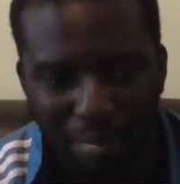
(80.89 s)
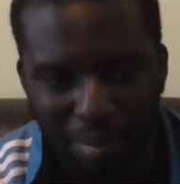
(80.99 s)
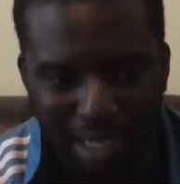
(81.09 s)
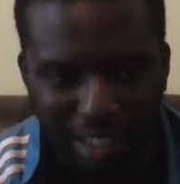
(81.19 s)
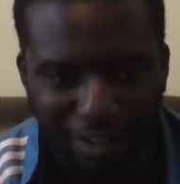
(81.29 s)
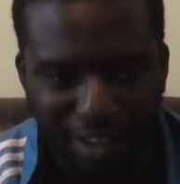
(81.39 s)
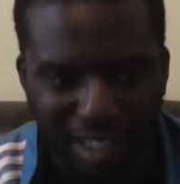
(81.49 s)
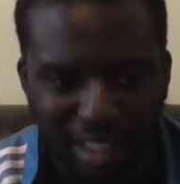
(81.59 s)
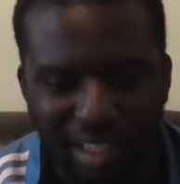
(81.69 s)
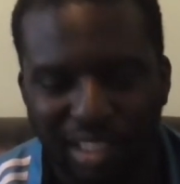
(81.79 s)
But the thing
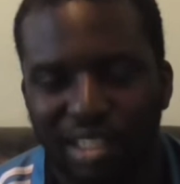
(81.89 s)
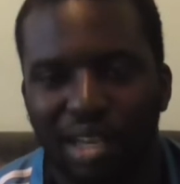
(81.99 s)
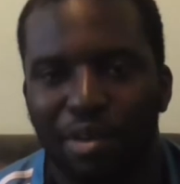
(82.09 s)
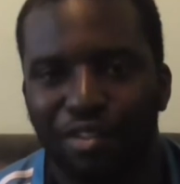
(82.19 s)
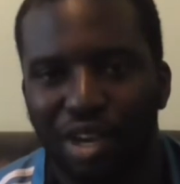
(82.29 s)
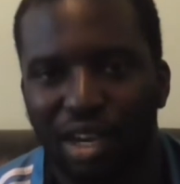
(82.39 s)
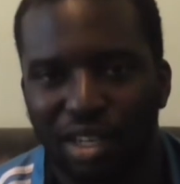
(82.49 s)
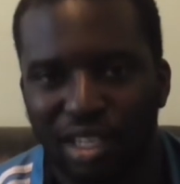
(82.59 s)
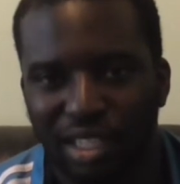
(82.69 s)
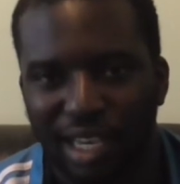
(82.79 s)
is, some of you are
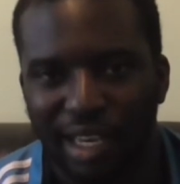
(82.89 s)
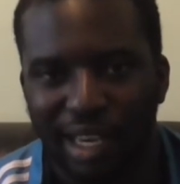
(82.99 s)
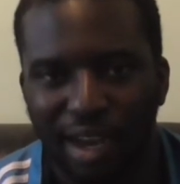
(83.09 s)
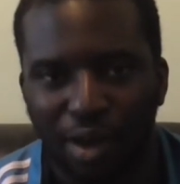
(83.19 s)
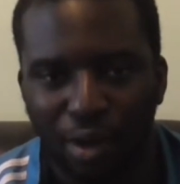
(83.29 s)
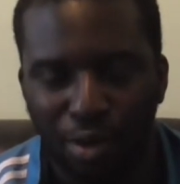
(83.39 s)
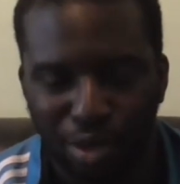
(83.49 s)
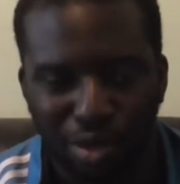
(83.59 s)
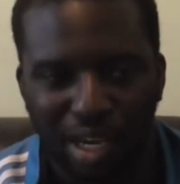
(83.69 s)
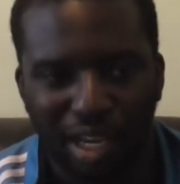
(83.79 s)
going to say that, oh,
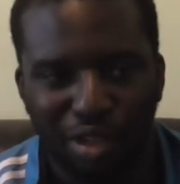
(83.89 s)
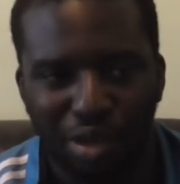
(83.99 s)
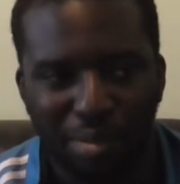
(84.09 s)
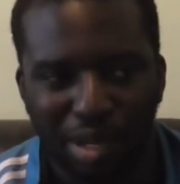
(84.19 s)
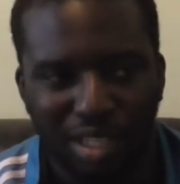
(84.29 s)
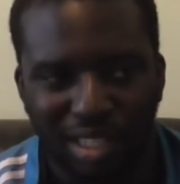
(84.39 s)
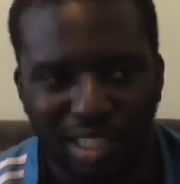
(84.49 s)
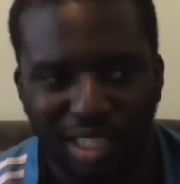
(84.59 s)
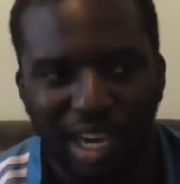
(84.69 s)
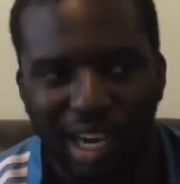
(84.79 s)
you can't do it because
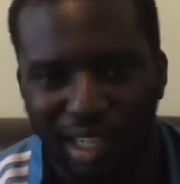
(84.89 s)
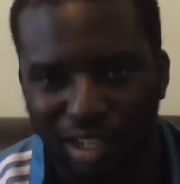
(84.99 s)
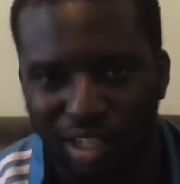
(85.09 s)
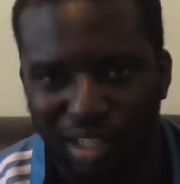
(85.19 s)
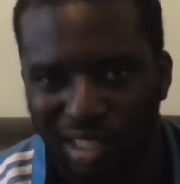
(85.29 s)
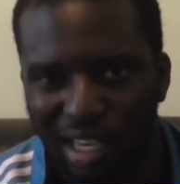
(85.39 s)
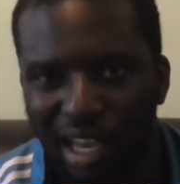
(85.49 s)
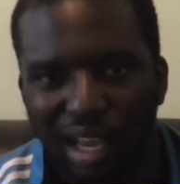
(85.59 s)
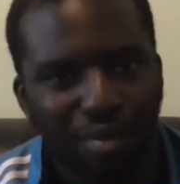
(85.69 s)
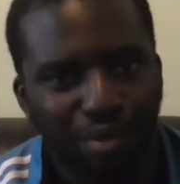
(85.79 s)
it's hard, because
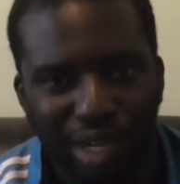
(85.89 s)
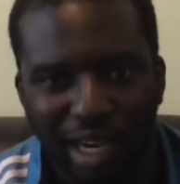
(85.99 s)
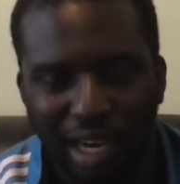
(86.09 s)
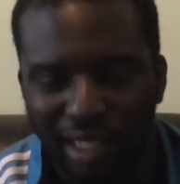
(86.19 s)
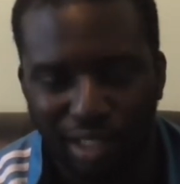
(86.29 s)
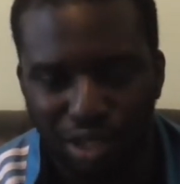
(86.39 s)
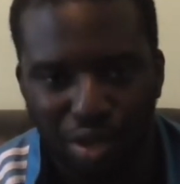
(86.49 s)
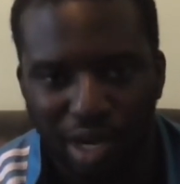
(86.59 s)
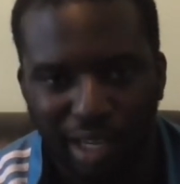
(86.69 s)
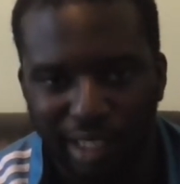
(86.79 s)
we can't you
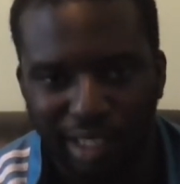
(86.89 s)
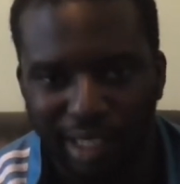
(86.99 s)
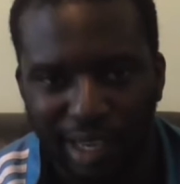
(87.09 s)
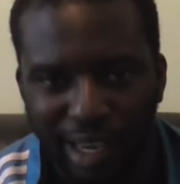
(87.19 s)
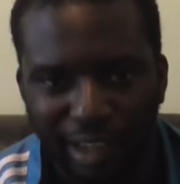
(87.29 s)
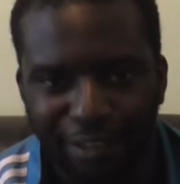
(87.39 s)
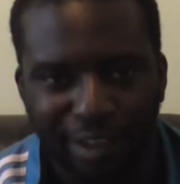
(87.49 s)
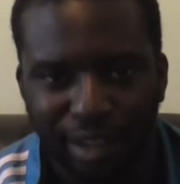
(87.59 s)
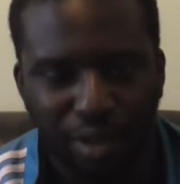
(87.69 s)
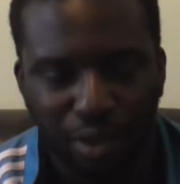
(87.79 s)
can't eat
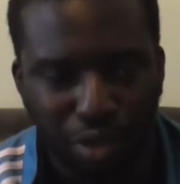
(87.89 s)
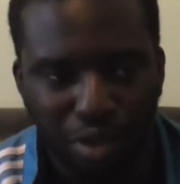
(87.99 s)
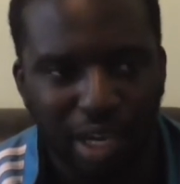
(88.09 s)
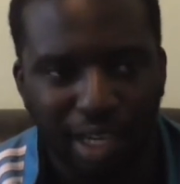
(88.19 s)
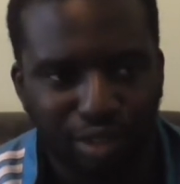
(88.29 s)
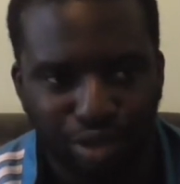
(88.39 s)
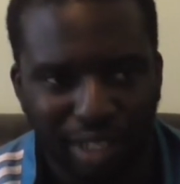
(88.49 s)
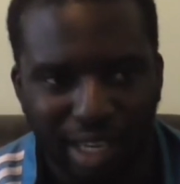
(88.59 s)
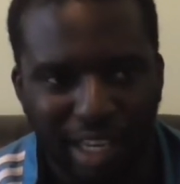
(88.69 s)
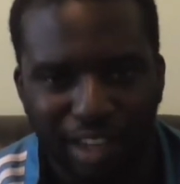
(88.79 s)
anything or you can't
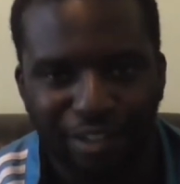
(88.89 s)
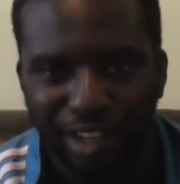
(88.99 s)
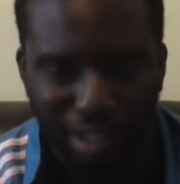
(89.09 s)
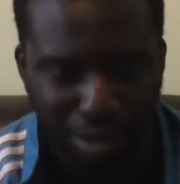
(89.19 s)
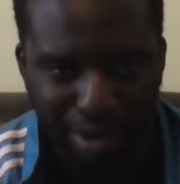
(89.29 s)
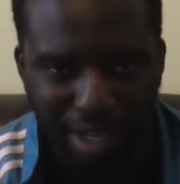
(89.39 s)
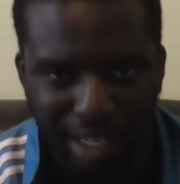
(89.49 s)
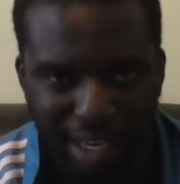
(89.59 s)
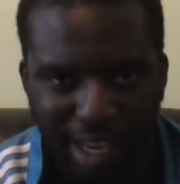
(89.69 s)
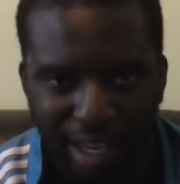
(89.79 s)
drink anything during the
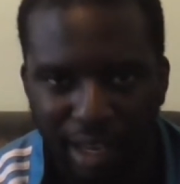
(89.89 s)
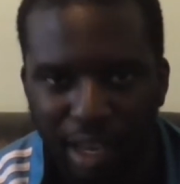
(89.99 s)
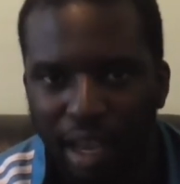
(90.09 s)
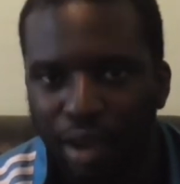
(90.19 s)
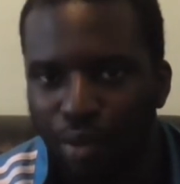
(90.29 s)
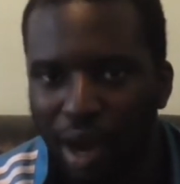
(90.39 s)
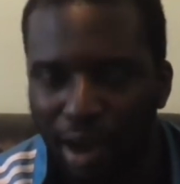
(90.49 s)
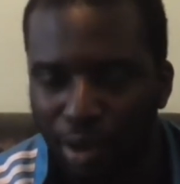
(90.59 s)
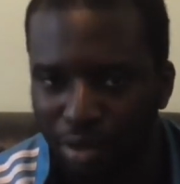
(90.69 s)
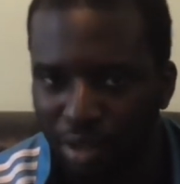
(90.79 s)
day
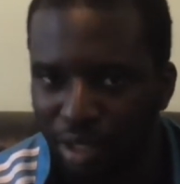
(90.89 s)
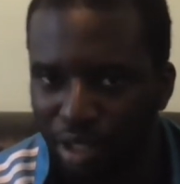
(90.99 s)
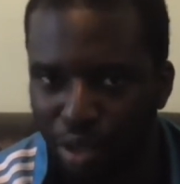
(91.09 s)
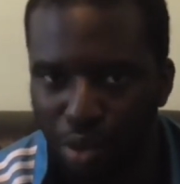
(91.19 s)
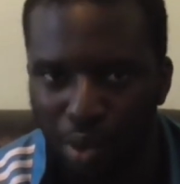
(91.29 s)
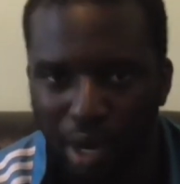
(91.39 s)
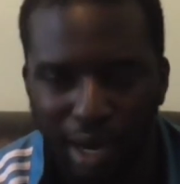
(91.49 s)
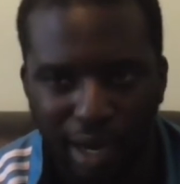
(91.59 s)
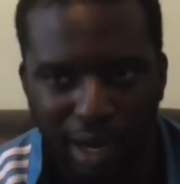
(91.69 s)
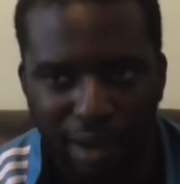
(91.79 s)
while you
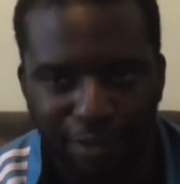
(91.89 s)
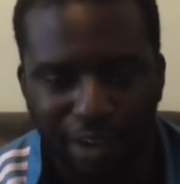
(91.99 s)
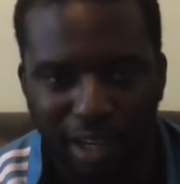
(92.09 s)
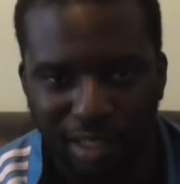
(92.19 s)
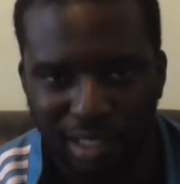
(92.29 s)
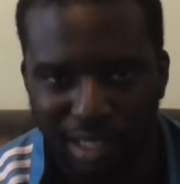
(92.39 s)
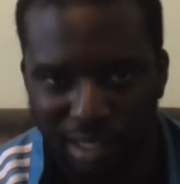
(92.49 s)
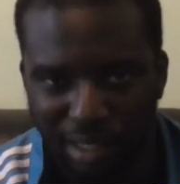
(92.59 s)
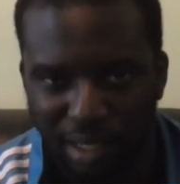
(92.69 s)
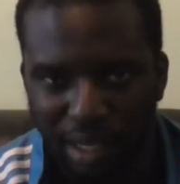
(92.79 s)
are fasting